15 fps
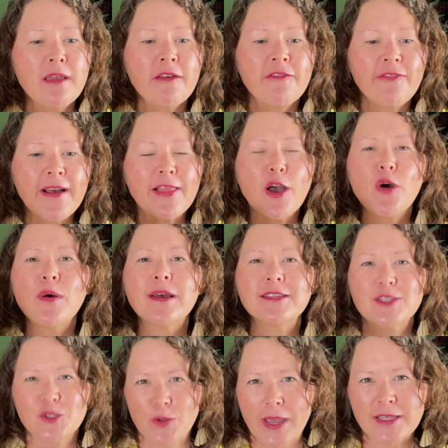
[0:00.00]
fellow
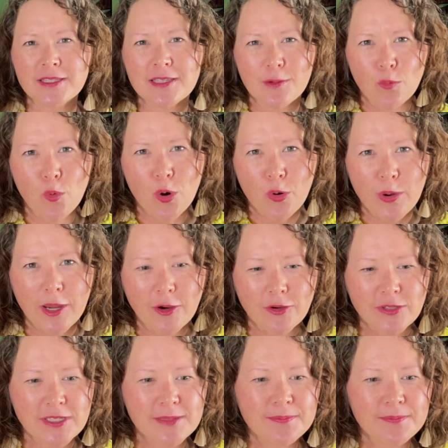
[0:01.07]
stress warriors.